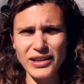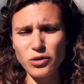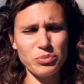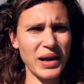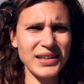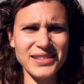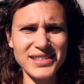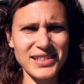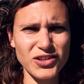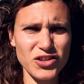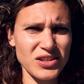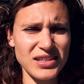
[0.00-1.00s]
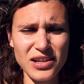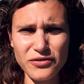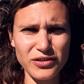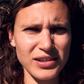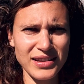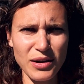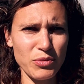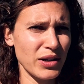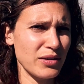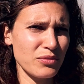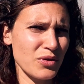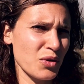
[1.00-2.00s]
your balance is just different than
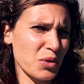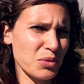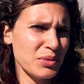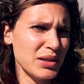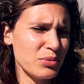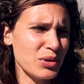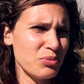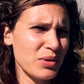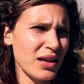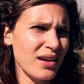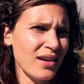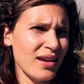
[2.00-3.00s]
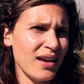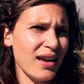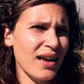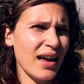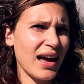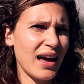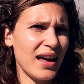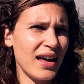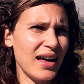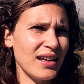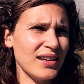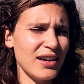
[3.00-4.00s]
what it normally would be.
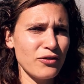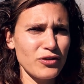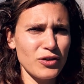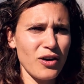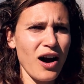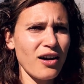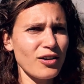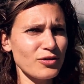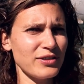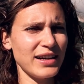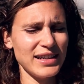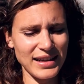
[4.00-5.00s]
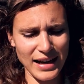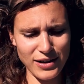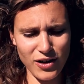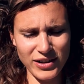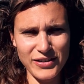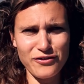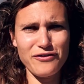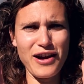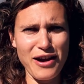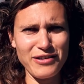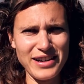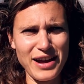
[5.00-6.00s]
And if you are already like on a
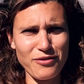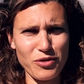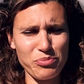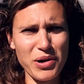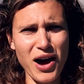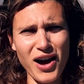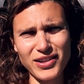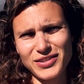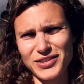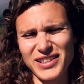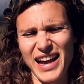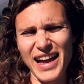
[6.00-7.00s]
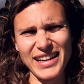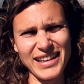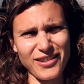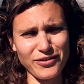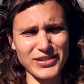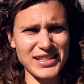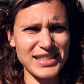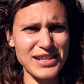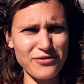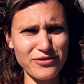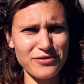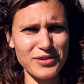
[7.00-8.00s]
very narrow path or hanging off a steep